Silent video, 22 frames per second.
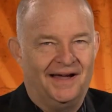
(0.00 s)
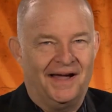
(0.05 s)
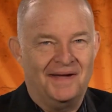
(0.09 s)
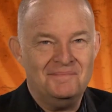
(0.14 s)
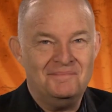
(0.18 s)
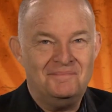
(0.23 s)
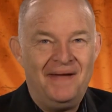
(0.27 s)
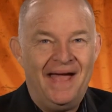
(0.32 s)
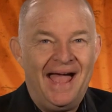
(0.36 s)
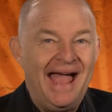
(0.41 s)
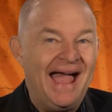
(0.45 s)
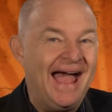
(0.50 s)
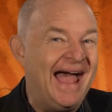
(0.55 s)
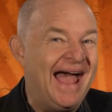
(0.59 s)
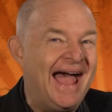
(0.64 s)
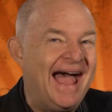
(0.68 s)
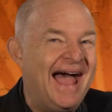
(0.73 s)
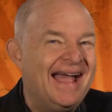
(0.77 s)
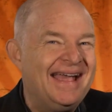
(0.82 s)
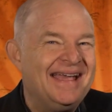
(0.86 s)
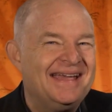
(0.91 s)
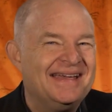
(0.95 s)
I'm
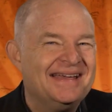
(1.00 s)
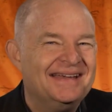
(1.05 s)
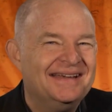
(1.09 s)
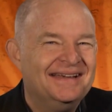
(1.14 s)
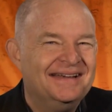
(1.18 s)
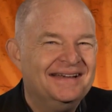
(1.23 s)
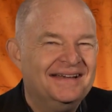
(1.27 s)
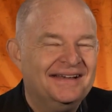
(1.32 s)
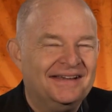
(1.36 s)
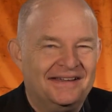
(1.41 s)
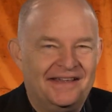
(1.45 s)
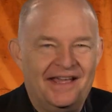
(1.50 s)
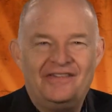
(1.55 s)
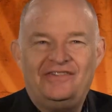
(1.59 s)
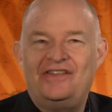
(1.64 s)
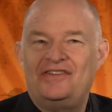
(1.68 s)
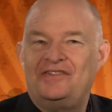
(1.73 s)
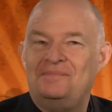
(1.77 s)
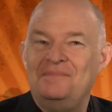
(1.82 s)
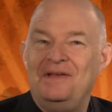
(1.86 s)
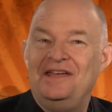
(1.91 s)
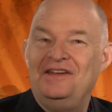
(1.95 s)
back.
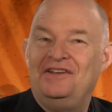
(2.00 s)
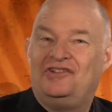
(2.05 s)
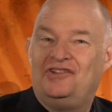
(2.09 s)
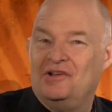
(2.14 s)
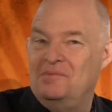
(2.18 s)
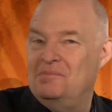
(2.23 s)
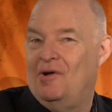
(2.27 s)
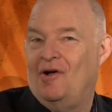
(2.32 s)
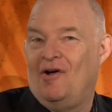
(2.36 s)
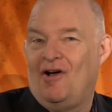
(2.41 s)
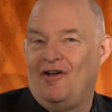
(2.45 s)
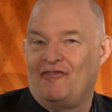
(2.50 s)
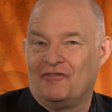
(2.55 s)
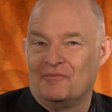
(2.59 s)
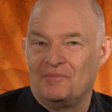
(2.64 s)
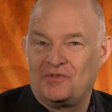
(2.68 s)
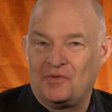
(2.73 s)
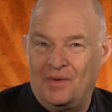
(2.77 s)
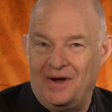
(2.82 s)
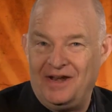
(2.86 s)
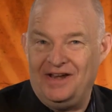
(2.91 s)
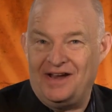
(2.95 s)
Yes, it's me, Jim Hall
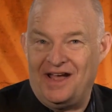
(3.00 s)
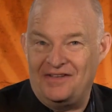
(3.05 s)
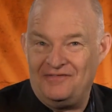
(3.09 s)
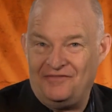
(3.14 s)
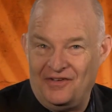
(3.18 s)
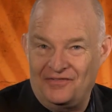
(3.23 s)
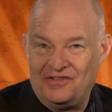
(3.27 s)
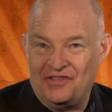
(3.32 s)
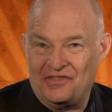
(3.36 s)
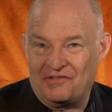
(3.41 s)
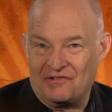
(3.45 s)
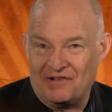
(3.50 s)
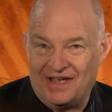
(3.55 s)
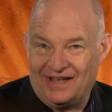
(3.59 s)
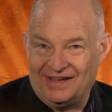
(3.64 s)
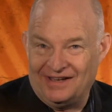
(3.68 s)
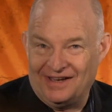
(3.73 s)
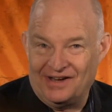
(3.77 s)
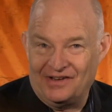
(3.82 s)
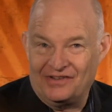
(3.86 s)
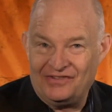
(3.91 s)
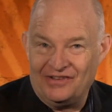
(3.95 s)
from twenty-nine fifty-three
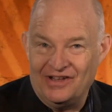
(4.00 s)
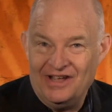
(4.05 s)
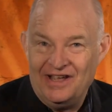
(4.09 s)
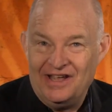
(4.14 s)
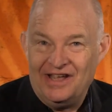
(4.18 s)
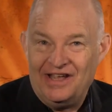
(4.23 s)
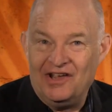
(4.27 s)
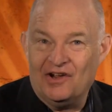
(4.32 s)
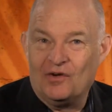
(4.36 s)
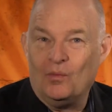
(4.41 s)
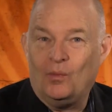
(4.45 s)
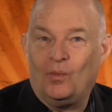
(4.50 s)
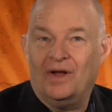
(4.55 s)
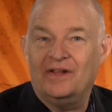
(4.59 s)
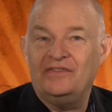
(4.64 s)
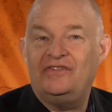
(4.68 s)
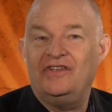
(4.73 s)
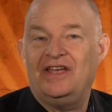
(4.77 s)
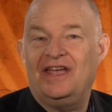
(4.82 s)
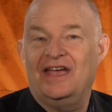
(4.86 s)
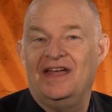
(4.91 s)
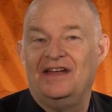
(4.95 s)
Analytics, here
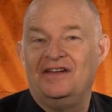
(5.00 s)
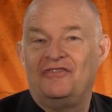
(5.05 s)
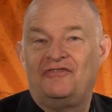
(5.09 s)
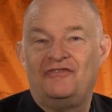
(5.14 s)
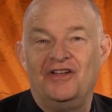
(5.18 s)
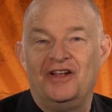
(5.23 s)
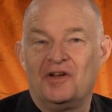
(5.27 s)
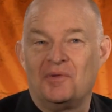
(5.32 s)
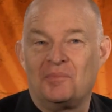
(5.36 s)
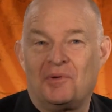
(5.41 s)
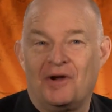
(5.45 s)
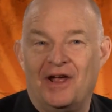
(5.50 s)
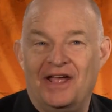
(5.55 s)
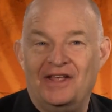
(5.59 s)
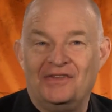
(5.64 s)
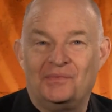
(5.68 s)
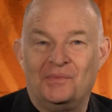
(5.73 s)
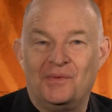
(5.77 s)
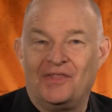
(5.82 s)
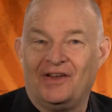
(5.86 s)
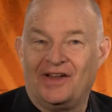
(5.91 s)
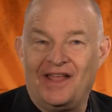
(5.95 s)
once again to fill your
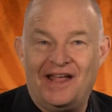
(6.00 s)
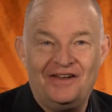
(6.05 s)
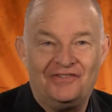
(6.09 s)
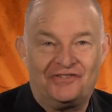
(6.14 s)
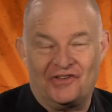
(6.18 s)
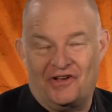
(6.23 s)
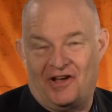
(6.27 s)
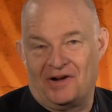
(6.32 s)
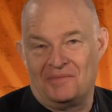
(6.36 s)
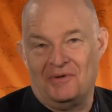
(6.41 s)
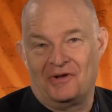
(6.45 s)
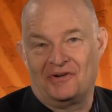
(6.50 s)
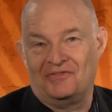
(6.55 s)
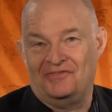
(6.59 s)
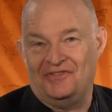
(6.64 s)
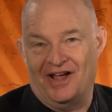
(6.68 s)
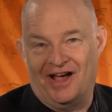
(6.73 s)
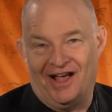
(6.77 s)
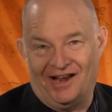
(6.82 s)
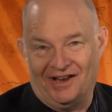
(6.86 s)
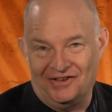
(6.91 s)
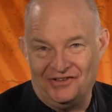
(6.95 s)
brains with the latest automotive
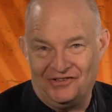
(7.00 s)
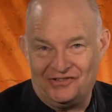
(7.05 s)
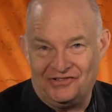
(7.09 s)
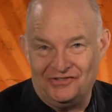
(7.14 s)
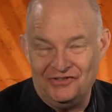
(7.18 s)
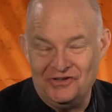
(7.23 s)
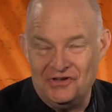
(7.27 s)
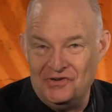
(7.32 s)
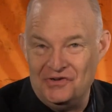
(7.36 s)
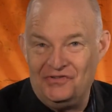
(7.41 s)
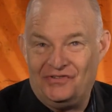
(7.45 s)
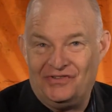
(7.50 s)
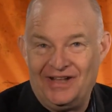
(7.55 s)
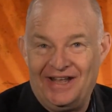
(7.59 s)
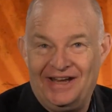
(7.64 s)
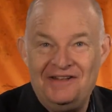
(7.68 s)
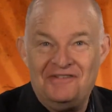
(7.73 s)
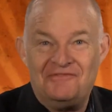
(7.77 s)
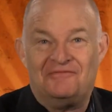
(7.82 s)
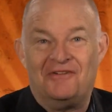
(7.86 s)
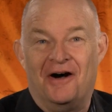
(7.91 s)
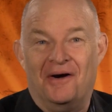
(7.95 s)
knowledge, news,
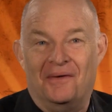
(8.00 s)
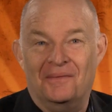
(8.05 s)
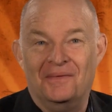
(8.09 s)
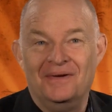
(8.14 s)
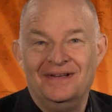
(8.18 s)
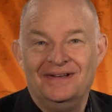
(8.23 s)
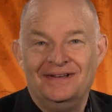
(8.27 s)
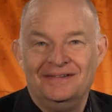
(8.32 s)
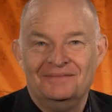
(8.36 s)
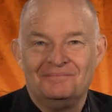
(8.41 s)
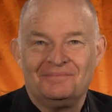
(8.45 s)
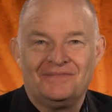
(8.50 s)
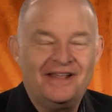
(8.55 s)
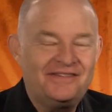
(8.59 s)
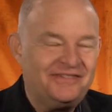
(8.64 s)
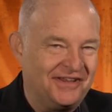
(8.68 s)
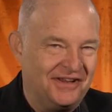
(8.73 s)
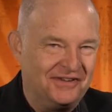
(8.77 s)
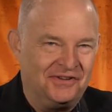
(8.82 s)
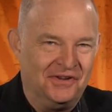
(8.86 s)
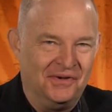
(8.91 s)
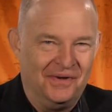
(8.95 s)
and info.
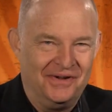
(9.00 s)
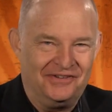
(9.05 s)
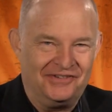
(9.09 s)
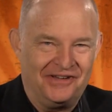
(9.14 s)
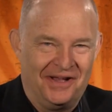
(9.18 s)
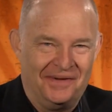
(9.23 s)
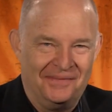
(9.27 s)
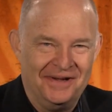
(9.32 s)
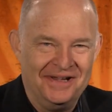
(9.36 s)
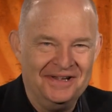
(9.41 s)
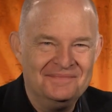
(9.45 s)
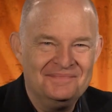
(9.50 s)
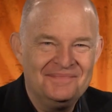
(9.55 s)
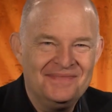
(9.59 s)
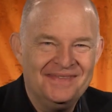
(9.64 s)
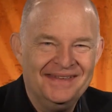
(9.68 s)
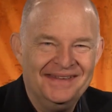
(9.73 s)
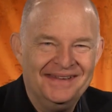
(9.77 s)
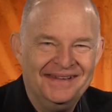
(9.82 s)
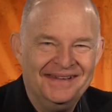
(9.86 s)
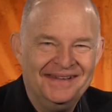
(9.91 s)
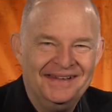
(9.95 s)
Let's get to it, shall we?
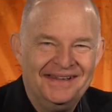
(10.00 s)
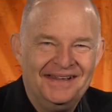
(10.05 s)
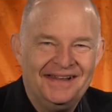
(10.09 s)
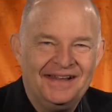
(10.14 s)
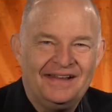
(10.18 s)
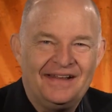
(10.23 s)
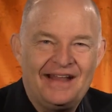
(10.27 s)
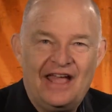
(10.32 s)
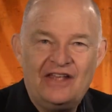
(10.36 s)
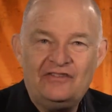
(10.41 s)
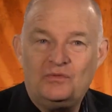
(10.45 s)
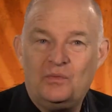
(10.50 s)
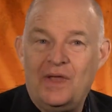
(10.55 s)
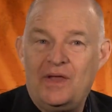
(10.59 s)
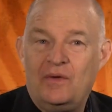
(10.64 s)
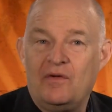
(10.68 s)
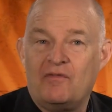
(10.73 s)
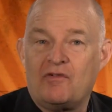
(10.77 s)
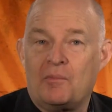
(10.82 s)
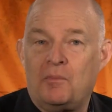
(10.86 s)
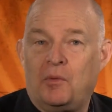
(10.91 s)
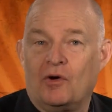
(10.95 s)
Last
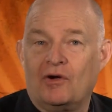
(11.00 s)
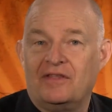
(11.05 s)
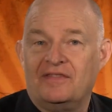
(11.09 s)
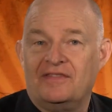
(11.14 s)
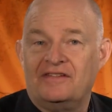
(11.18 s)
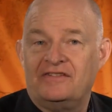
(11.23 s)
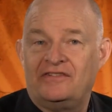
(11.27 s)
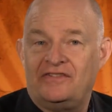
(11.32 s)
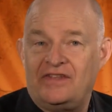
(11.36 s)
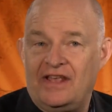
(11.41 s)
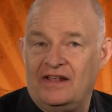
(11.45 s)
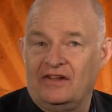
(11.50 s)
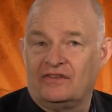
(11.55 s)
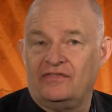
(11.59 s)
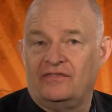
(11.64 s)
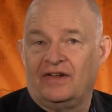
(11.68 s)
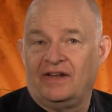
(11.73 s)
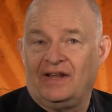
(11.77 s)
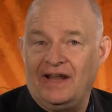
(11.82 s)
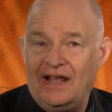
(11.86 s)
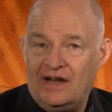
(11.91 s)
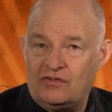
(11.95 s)
week we reported that sales
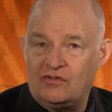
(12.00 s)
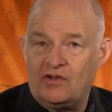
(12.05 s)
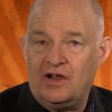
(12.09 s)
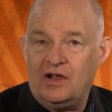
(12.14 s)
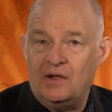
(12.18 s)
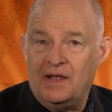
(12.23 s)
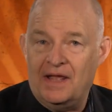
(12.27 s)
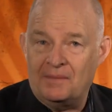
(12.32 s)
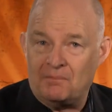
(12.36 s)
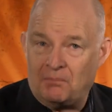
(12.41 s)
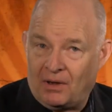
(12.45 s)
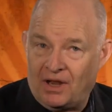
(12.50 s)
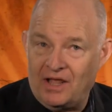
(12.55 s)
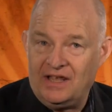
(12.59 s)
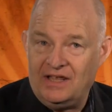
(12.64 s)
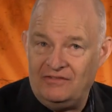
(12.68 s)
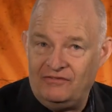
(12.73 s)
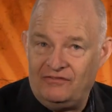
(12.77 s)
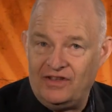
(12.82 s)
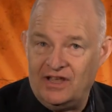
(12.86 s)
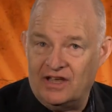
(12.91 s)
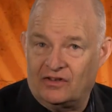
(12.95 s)
of electric and
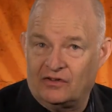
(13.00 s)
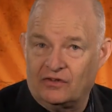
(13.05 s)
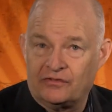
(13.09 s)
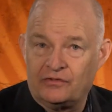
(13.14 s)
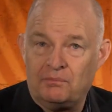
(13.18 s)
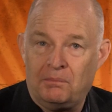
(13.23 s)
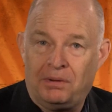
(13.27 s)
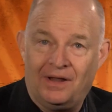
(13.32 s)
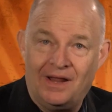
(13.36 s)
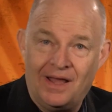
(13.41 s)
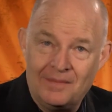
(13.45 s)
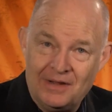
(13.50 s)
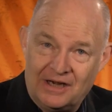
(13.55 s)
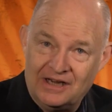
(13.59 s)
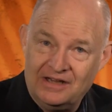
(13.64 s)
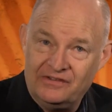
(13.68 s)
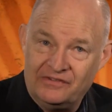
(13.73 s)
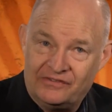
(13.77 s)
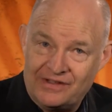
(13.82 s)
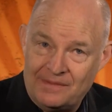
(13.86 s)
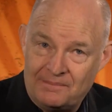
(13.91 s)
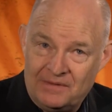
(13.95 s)
plug-in vehicles
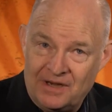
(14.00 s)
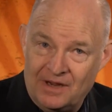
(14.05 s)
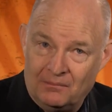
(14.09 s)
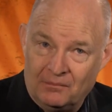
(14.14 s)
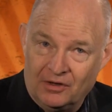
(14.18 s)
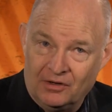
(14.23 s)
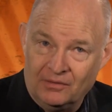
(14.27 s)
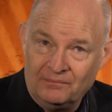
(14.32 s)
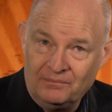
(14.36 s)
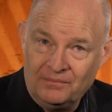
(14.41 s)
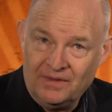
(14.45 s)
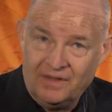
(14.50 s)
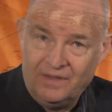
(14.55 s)
plummeted in September.